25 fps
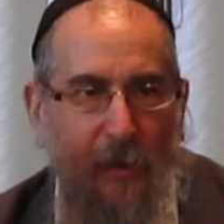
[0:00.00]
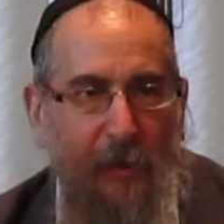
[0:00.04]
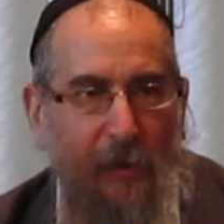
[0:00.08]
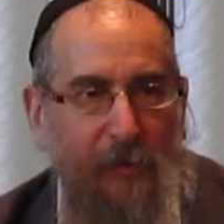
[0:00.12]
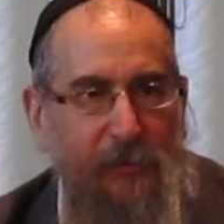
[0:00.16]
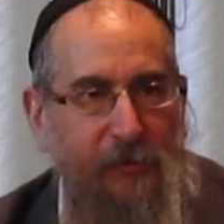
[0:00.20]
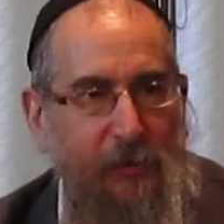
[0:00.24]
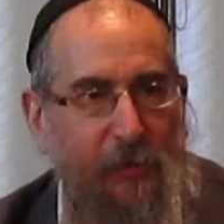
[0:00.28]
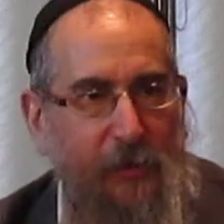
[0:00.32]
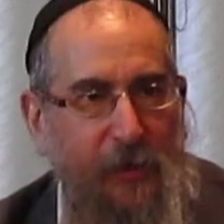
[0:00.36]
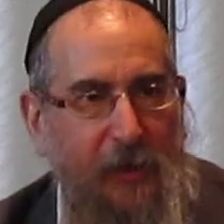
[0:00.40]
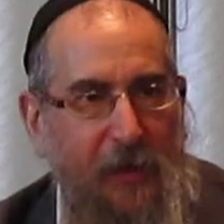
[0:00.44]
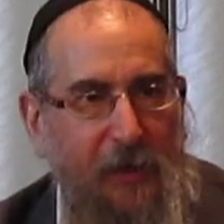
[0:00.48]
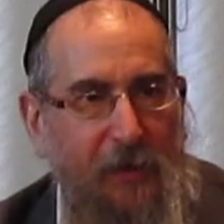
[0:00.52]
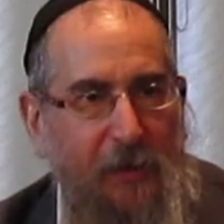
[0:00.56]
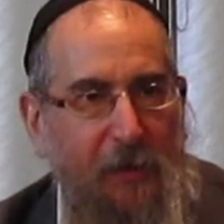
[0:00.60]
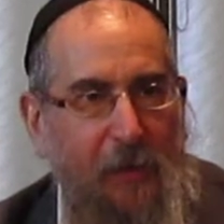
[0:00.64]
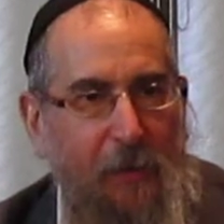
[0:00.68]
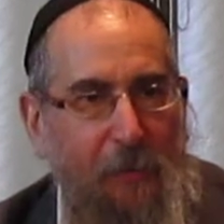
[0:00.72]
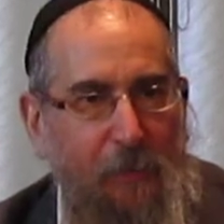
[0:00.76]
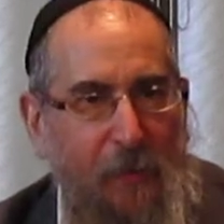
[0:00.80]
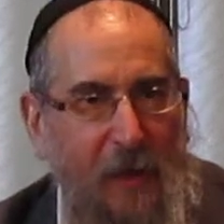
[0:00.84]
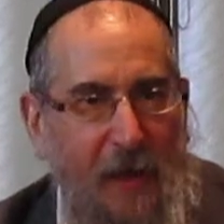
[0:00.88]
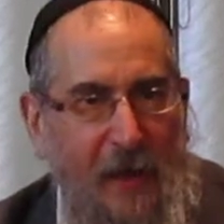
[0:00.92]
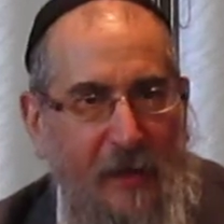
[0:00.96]
so they
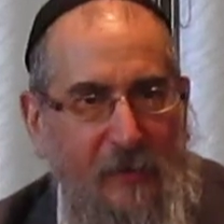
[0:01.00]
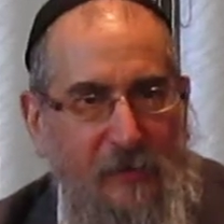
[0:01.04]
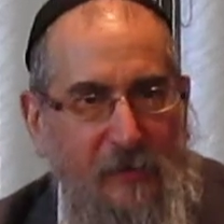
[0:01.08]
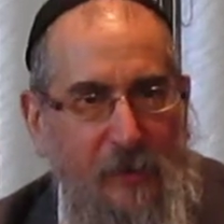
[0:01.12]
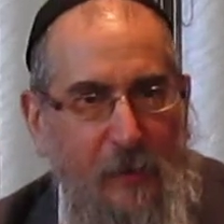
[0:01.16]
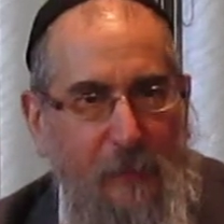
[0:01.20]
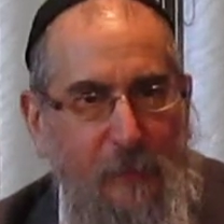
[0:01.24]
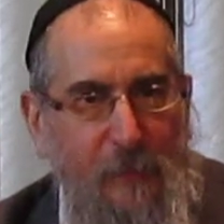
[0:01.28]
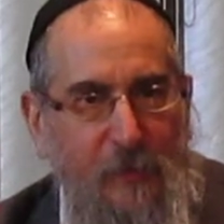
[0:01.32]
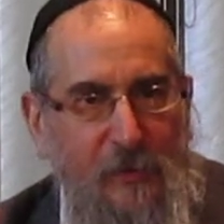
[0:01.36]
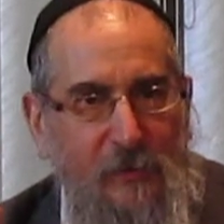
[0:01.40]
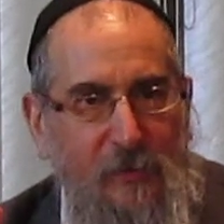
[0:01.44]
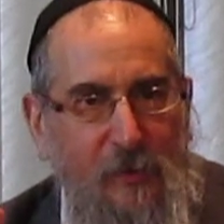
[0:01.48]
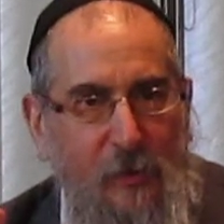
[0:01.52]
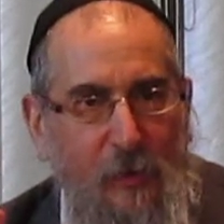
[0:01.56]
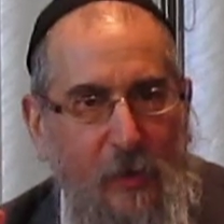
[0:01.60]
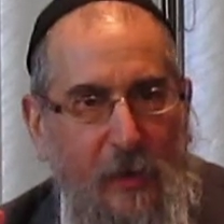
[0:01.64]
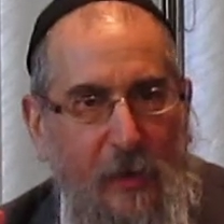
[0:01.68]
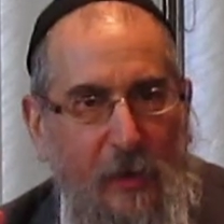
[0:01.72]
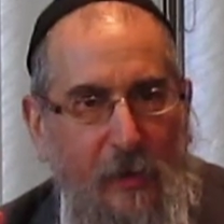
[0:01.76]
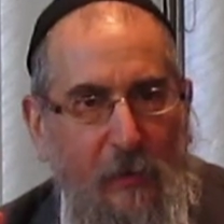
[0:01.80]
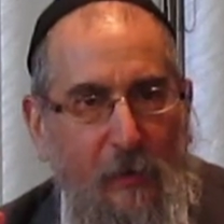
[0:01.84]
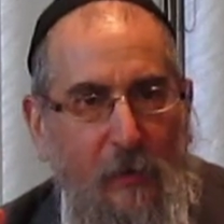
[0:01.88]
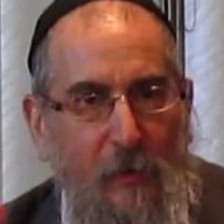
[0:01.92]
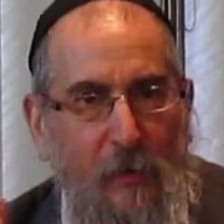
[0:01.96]
packed up into
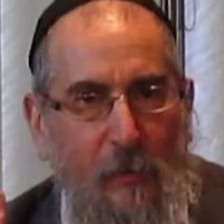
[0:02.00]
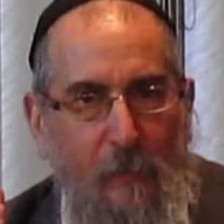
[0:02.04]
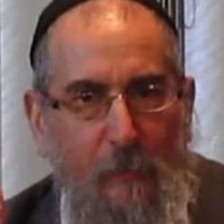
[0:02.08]
their